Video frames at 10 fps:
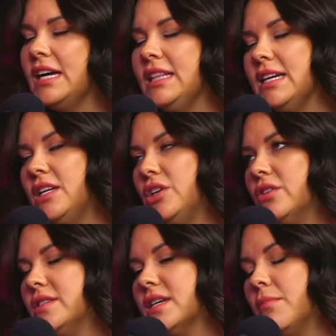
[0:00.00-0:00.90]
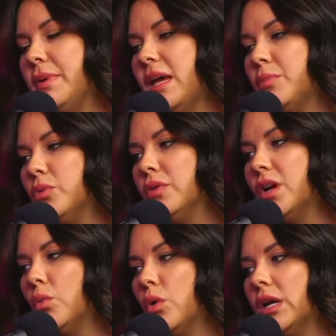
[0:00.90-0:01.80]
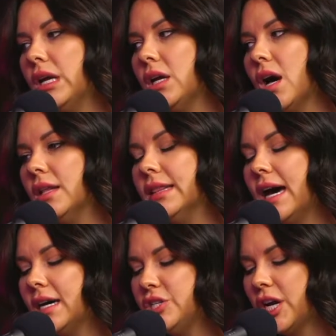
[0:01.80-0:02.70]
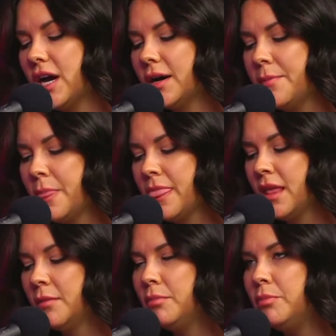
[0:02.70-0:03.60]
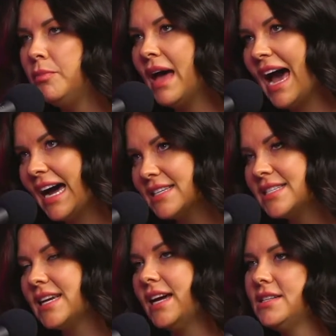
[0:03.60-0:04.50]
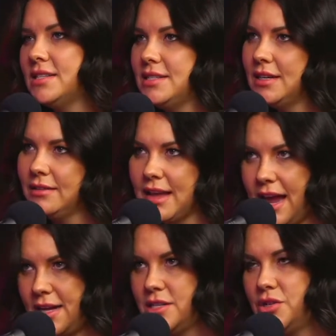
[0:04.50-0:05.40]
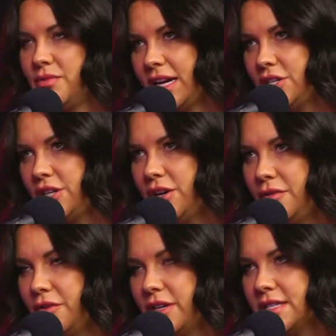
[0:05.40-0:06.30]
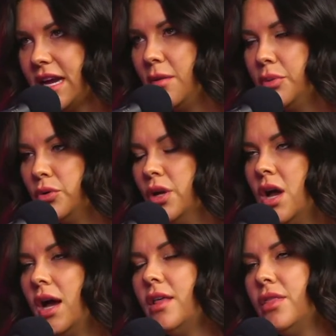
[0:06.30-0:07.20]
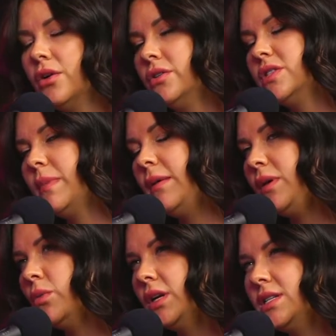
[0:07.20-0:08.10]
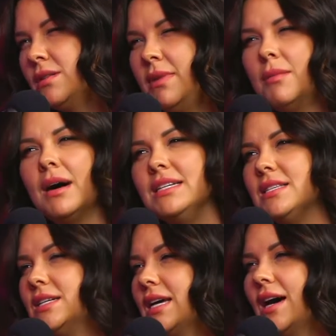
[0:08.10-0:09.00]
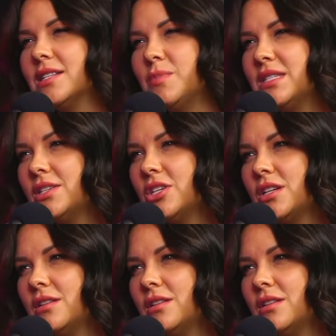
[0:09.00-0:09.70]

that, some people that are wanting a larger asset to land ratio, for example, are those maybe wanting to minimize their tax position?